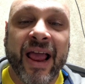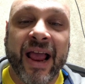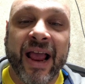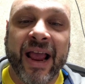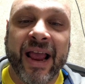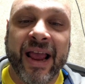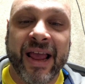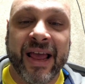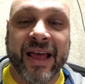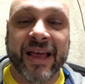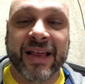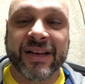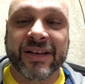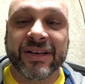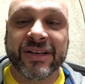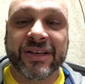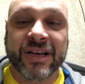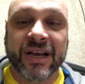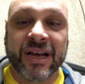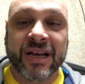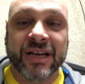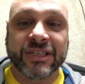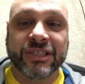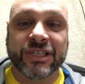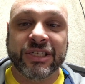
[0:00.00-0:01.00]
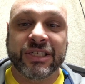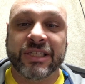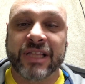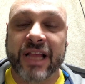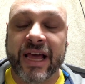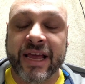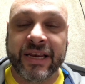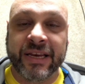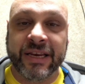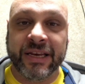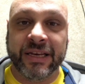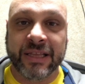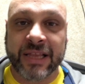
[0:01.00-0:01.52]
and just
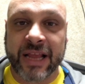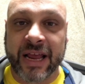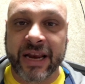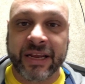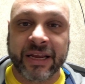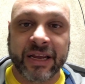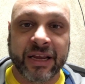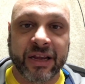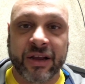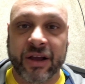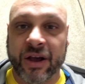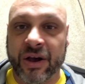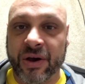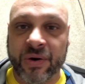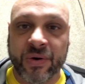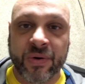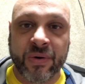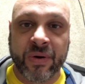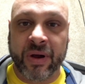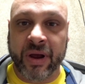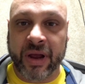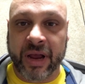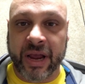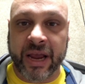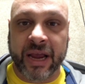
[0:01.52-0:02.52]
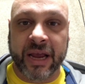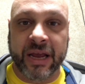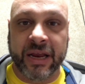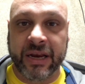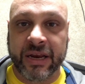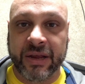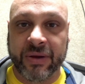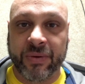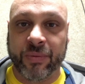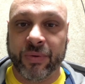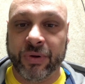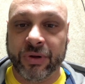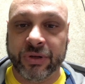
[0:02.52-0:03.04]
letting it go, and
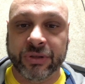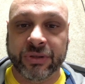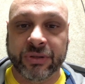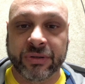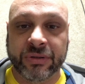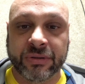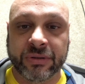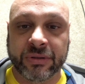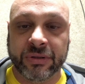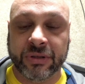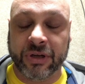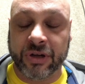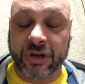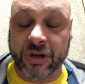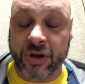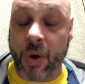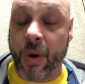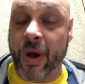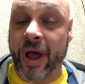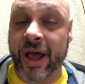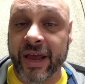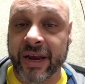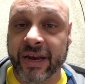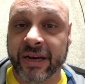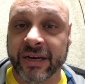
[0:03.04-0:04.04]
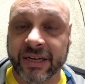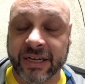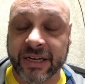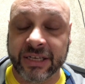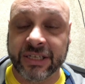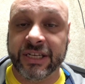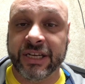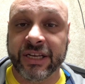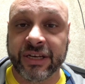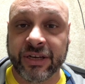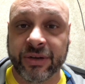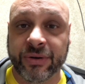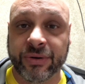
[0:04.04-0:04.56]
it will go ahead and
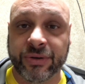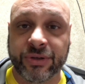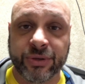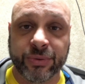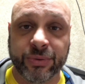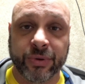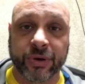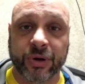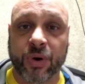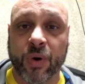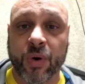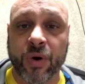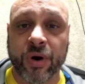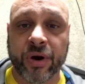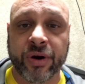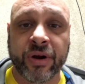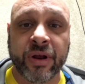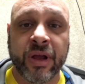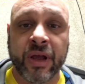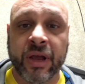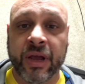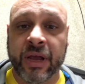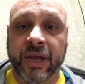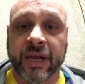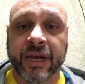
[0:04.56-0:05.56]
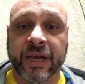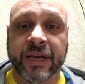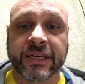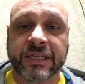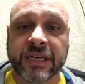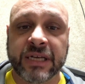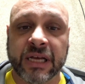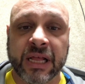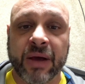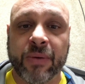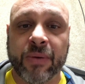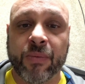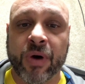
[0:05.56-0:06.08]
continue to record
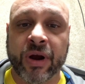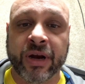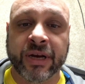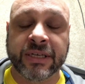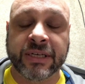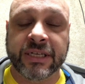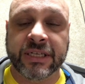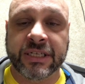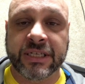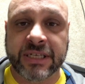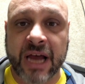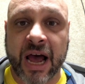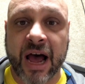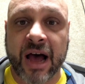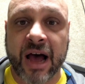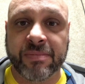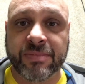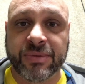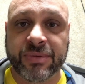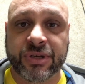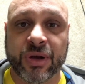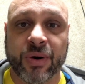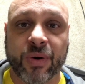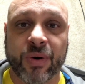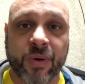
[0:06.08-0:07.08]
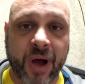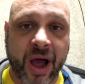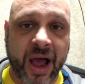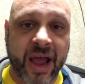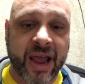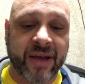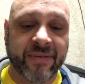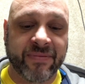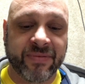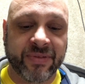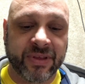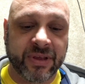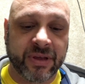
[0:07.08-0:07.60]
until I want it to stop. So I
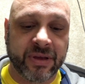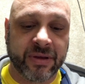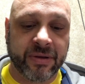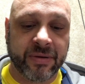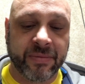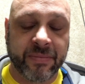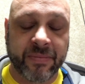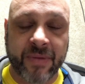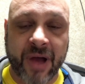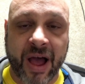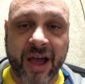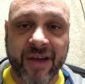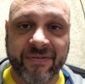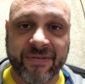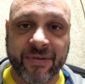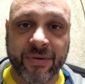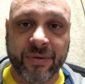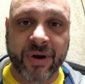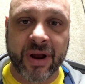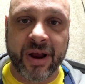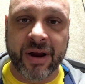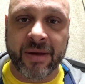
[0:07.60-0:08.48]
have the iPhone